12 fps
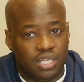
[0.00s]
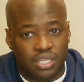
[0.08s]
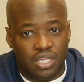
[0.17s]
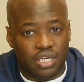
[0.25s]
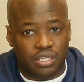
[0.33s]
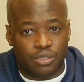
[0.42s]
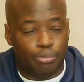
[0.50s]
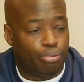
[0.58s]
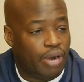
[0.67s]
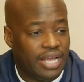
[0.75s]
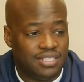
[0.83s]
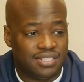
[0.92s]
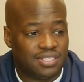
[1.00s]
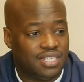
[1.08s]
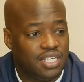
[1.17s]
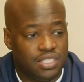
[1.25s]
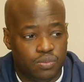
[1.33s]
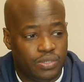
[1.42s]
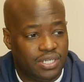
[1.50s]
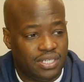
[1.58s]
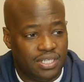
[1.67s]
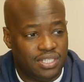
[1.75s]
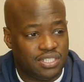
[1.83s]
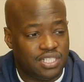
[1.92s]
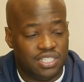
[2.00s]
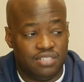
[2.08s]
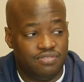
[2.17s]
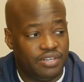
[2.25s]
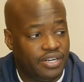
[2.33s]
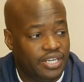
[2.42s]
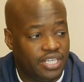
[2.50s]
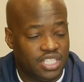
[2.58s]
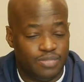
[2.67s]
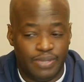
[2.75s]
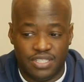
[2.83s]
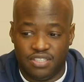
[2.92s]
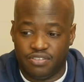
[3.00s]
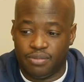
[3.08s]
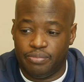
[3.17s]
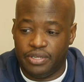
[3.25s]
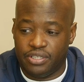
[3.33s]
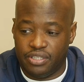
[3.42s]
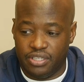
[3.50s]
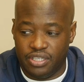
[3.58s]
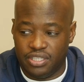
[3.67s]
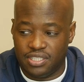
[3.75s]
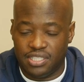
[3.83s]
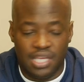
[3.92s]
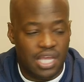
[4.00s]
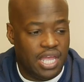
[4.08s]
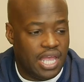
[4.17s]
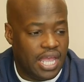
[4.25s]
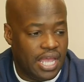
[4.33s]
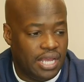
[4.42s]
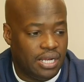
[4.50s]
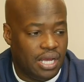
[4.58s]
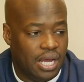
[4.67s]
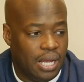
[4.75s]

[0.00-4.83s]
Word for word: look, the price is what it is. It's very inexpensive compared to this, and